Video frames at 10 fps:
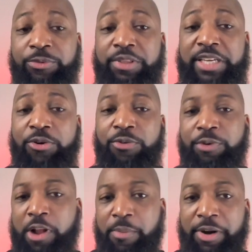with the
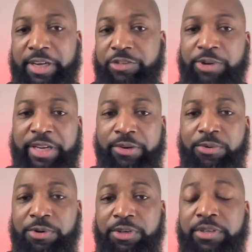overall market trending
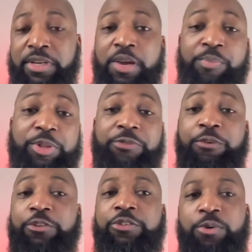lower, but the
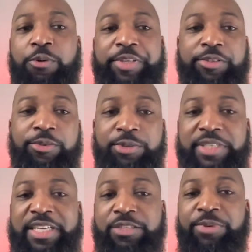Virgin Orbit news
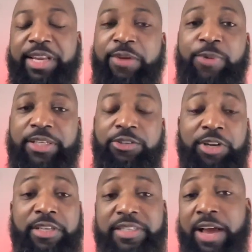is really what took
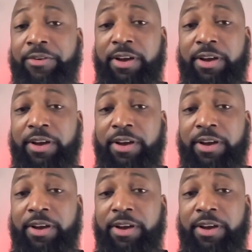us down